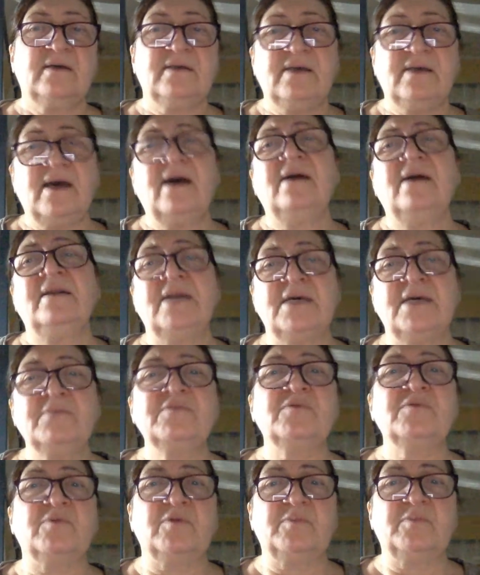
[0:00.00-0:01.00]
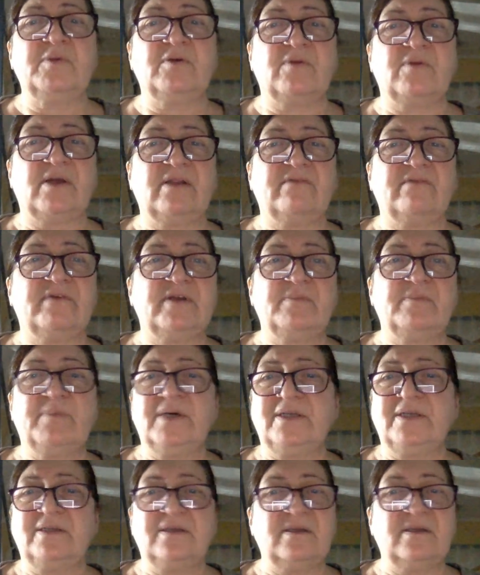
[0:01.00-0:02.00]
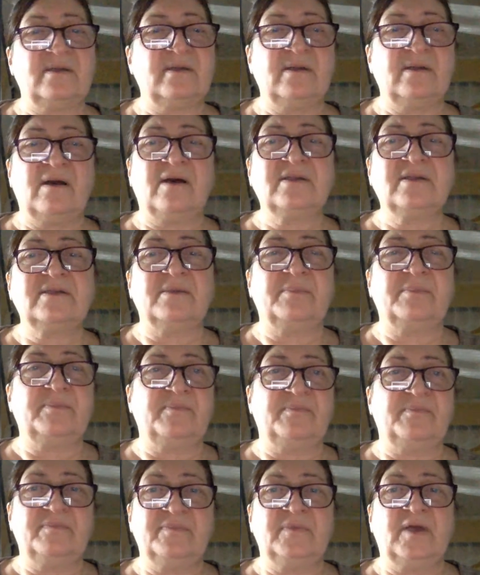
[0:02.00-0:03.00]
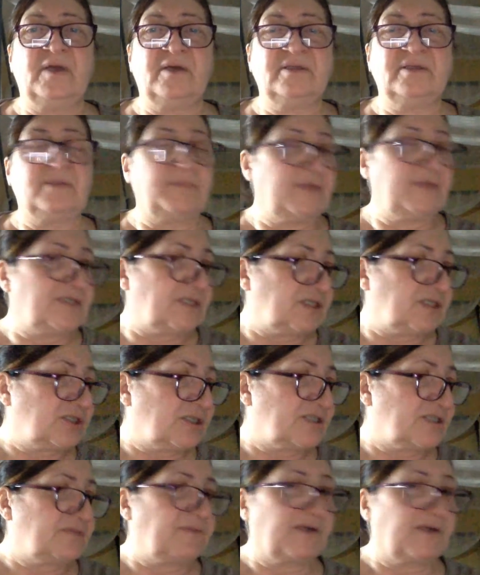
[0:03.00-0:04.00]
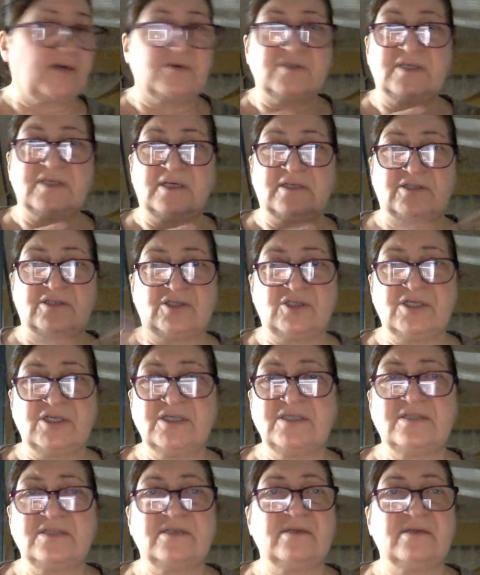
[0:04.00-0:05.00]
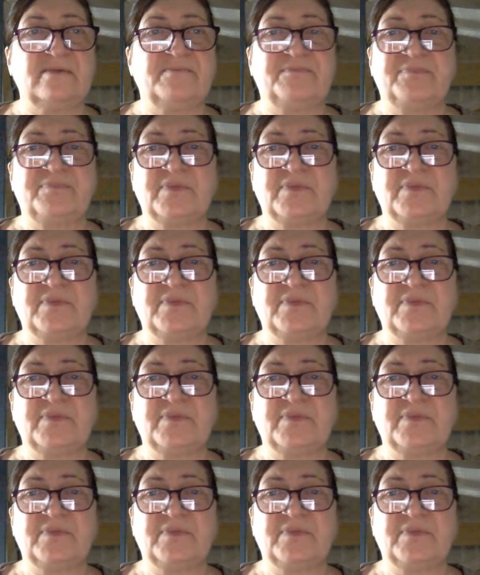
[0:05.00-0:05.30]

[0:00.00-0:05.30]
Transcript: yeah, names would be relevant, but not the positions, because it's just